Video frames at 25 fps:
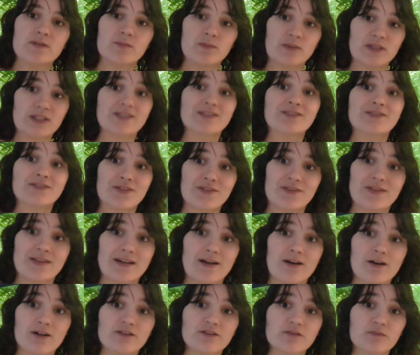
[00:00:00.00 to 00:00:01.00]
because they
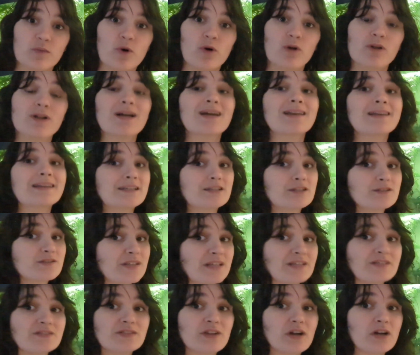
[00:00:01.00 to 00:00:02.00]
are small and they just
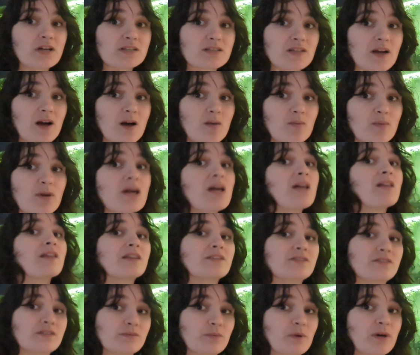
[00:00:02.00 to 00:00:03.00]
get sucked up.
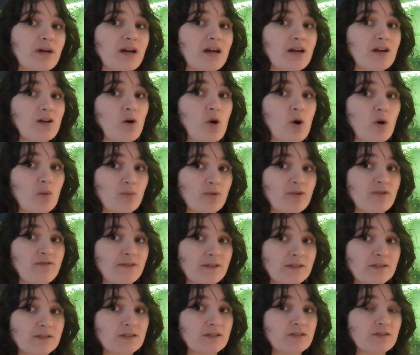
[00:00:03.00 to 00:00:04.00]
This is why I got a
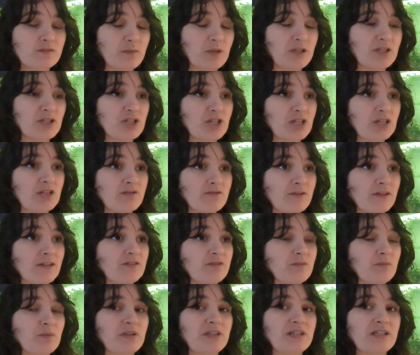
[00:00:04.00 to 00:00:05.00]
pre-filter sponge in the
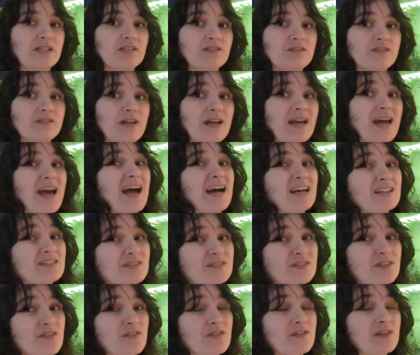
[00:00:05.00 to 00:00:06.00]
first place. It
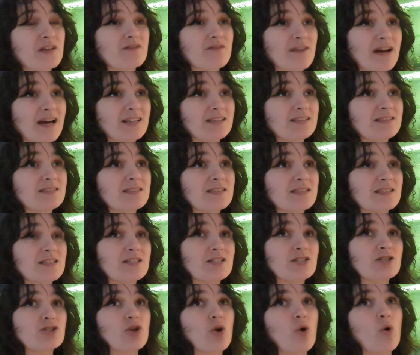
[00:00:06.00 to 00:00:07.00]
has the
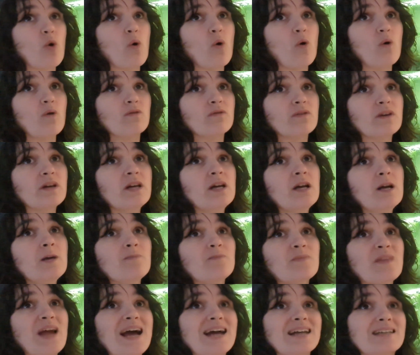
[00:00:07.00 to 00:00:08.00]
advantage of
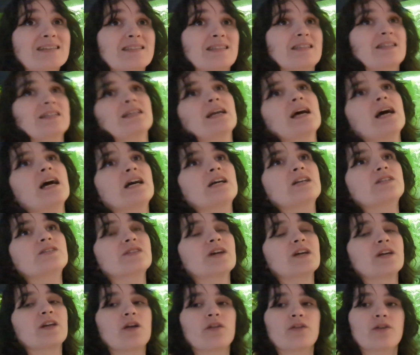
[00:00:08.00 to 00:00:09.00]
acting as
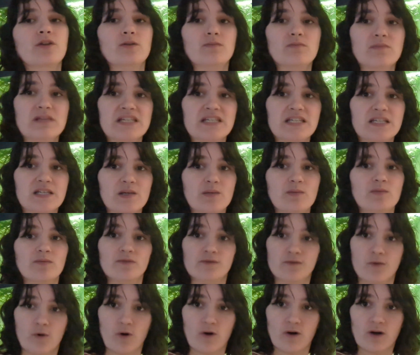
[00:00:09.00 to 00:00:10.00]
another medium
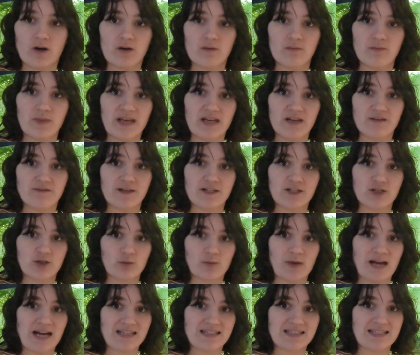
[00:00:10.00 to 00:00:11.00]
for beneficial
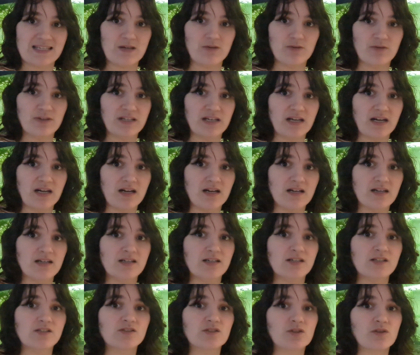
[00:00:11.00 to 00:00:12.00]
bacteria
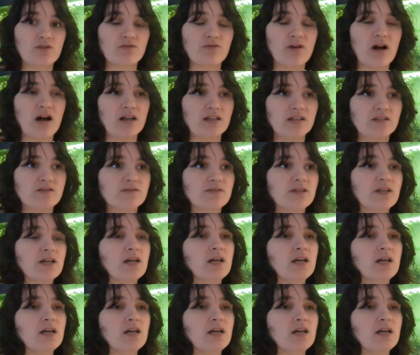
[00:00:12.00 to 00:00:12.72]
to thrive.